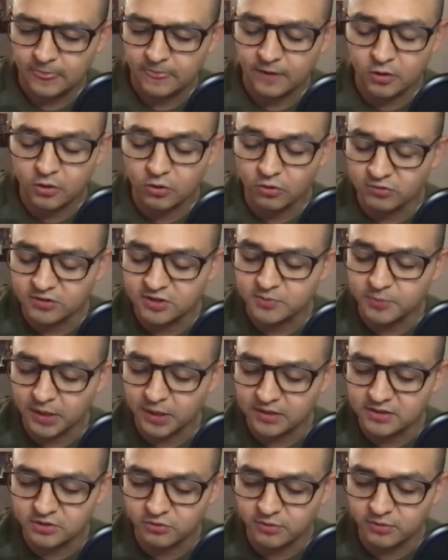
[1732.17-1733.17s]
The cold
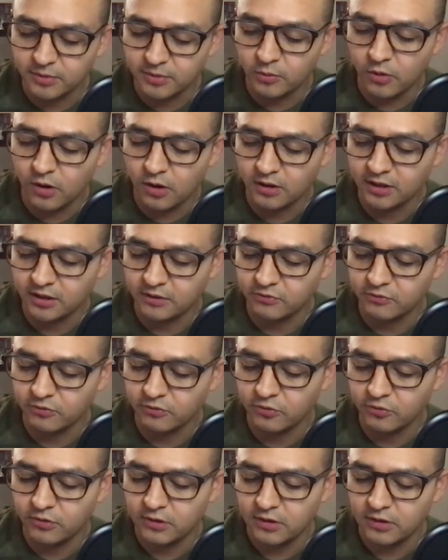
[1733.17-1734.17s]
spots you had been walking
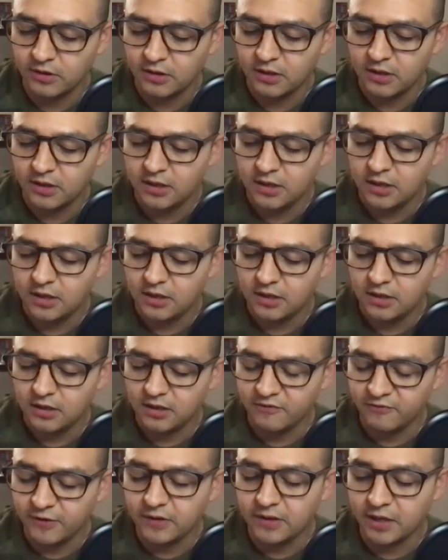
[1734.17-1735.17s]
through,
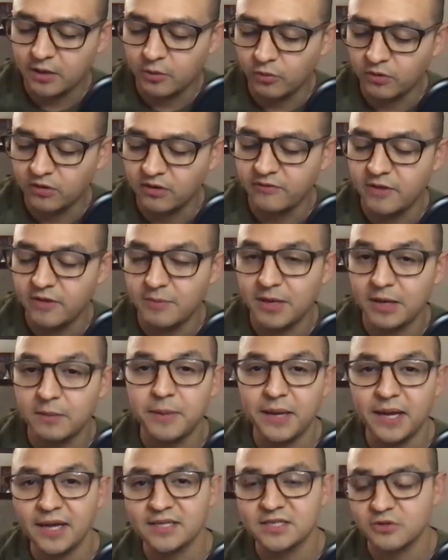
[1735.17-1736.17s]
it felt like one of them had
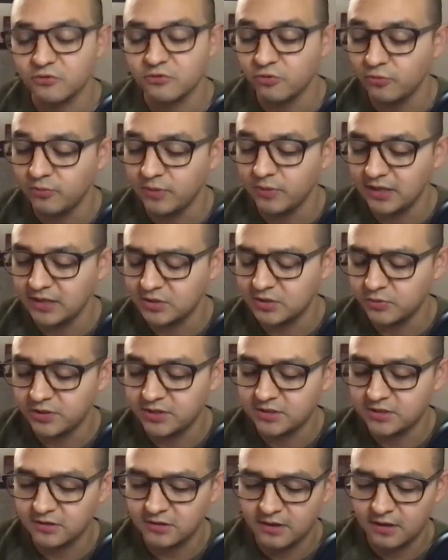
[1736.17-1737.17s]
passed through me as we
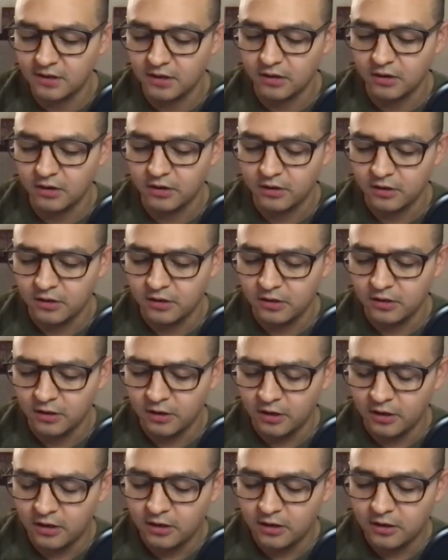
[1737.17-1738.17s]
stood there.
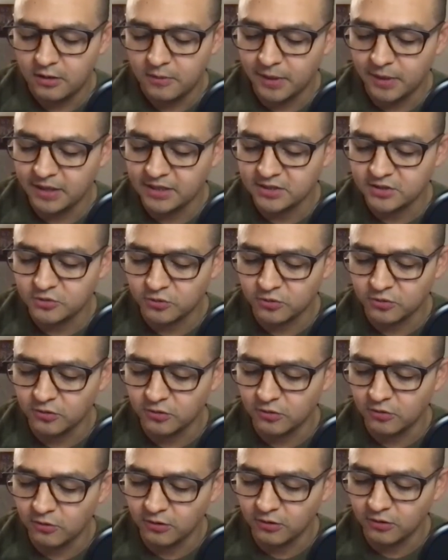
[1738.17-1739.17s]
My
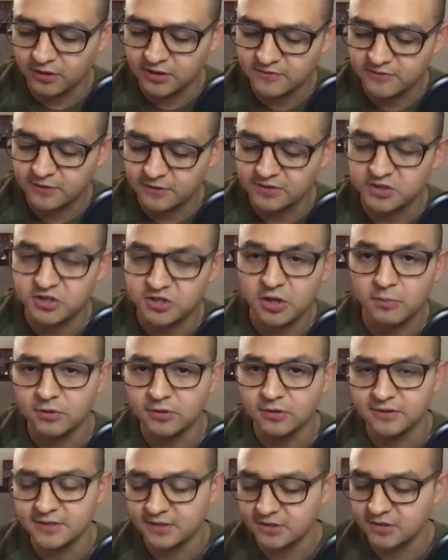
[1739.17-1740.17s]
internal organs felt
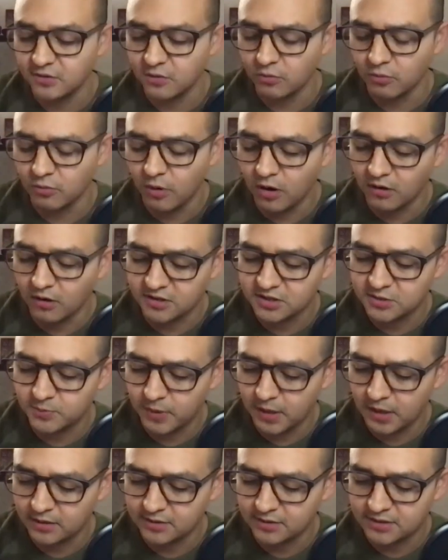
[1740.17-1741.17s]
jumbled into the wrong
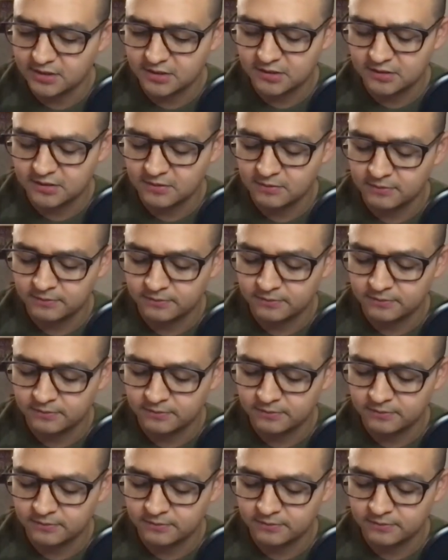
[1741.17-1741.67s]
spots.